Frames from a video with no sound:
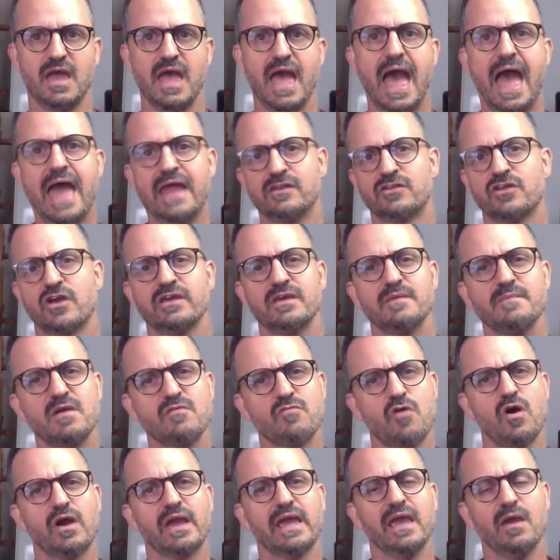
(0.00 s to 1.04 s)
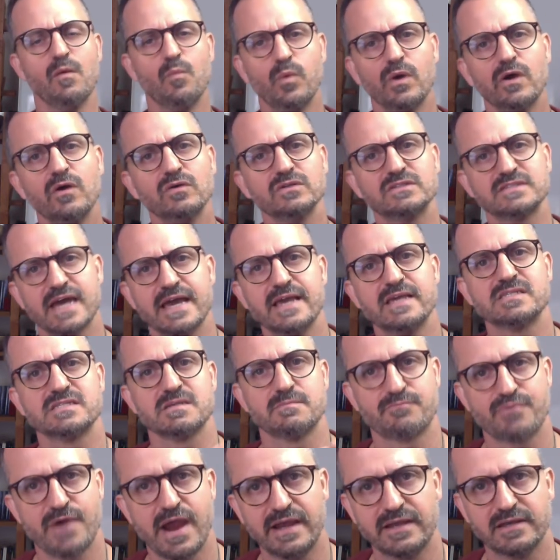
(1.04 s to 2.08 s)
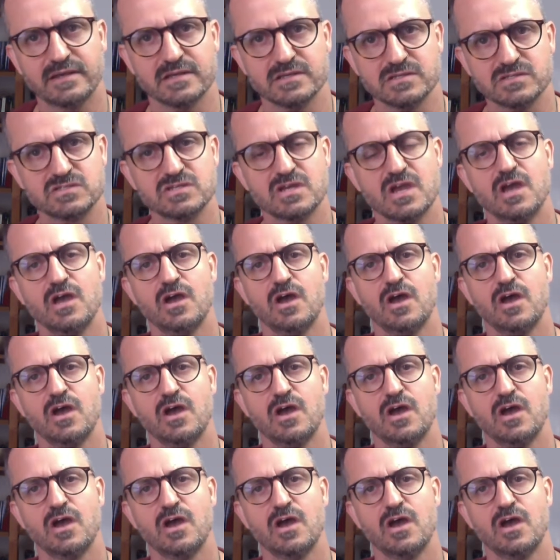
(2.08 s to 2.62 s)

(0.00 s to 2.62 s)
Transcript: And don't get me wrong, it will take some practice.